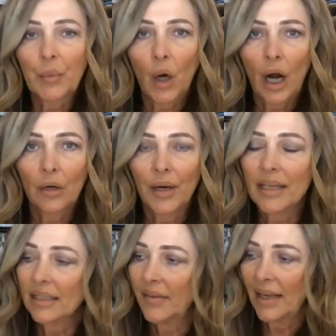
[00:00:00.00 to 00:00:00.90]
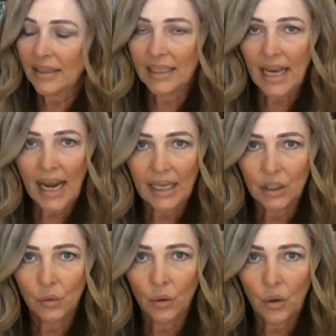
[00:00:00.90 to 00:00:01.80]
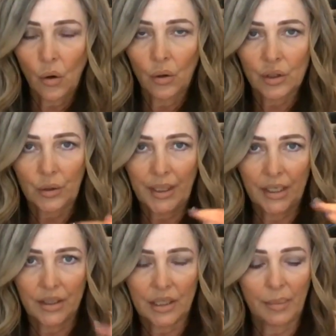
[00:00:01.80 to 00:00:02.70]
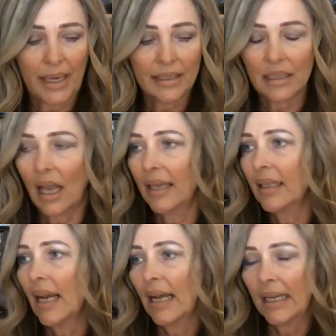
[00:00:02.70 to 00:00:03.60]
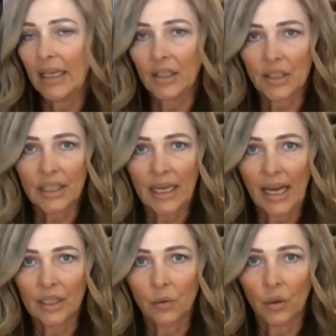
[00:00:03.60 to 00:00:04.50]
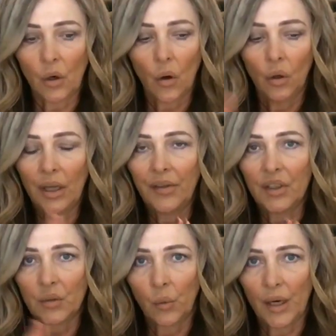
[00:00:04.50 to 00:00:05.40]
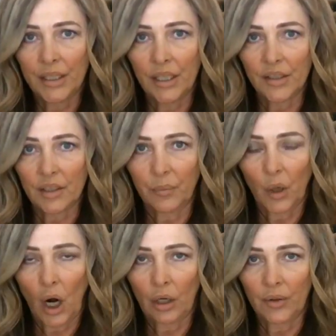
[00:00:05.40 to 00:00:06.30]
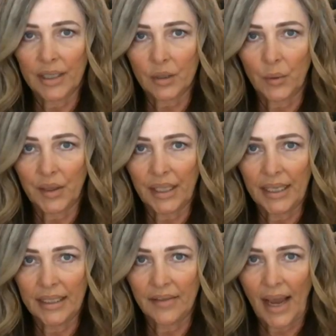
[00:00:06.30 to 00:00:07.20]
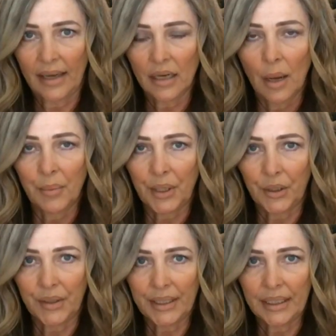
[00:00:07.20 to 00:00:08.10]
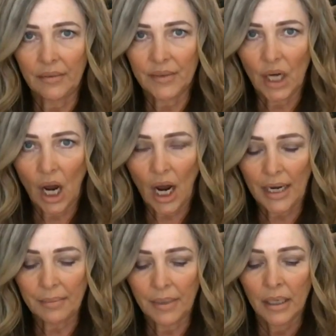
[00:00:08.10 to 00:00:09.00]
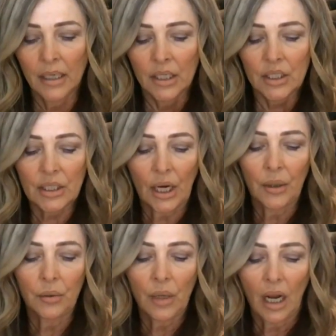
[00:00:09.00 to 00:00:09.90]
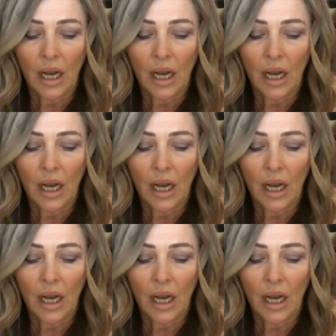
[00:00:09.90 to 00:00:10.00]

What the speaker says: progress. And that's the annual goal. So here's the baseline. Here's the annual goal. And there's 1 year's of progress within that period of time. So